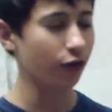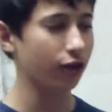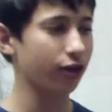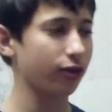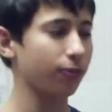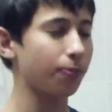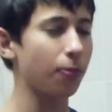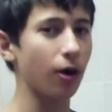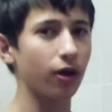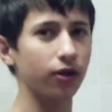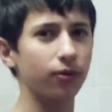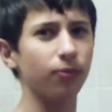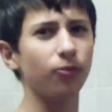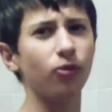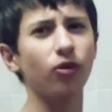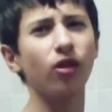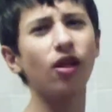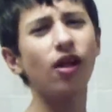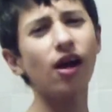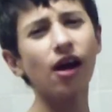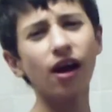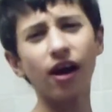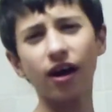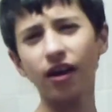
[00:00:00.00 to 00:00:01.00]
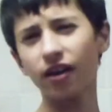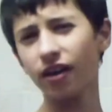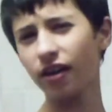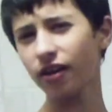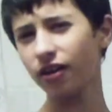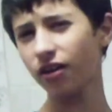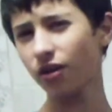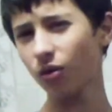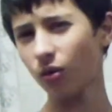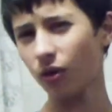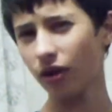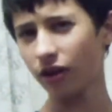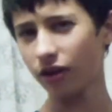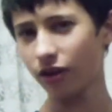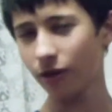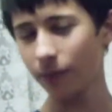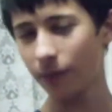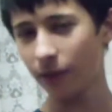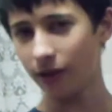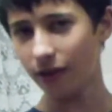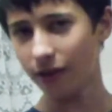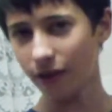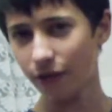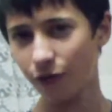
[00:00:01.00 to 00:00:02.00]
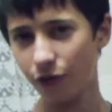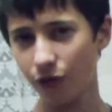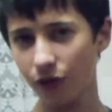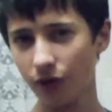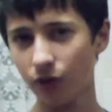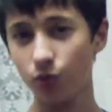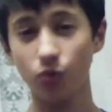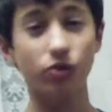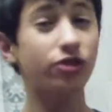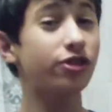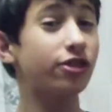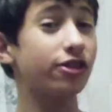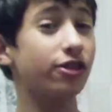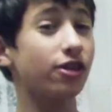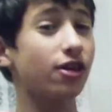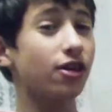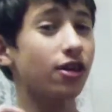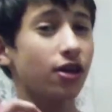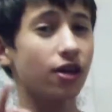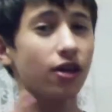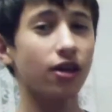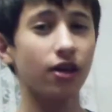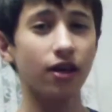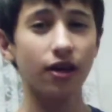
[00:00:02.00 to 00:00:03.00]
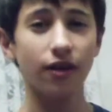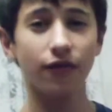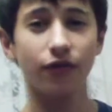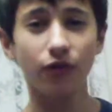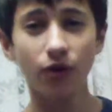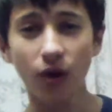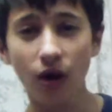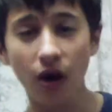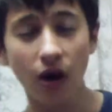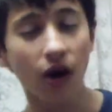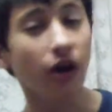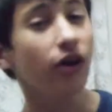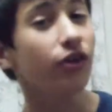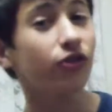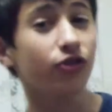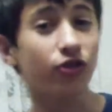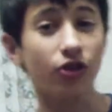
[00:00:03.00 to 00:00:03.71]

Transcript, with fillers: as possible unless you want it to be different, which if you are,